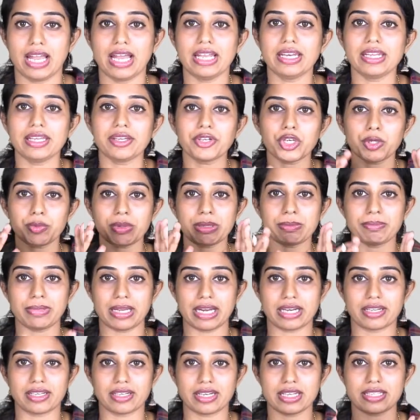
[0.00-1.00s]
Anaerobic
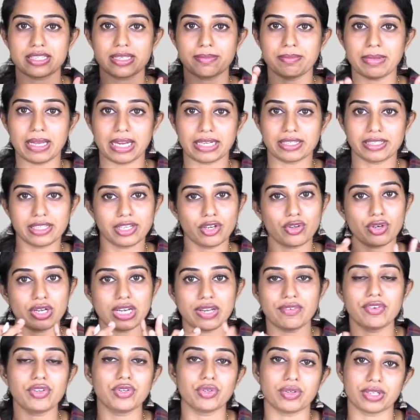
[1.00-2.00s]
bacteria is a bacteria or
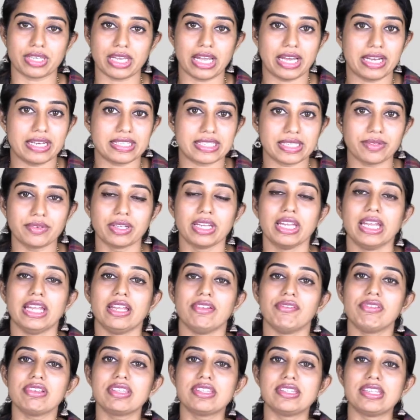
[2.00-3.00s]
living organism
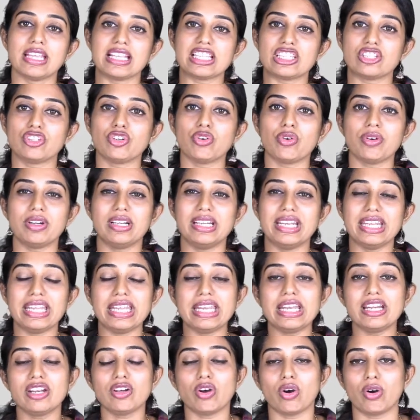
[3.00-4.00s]
which does not
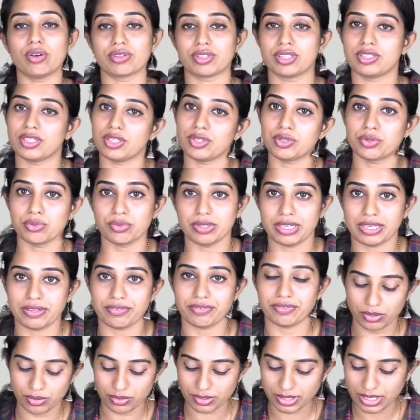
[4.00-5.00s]
need oxygen to
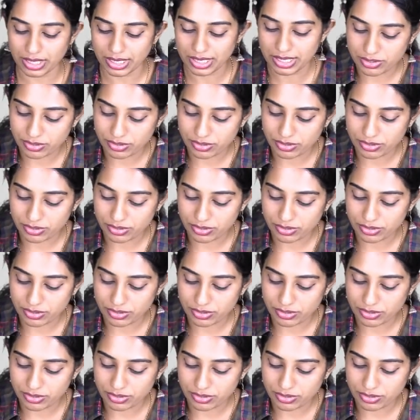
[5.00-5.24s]
live. Okay.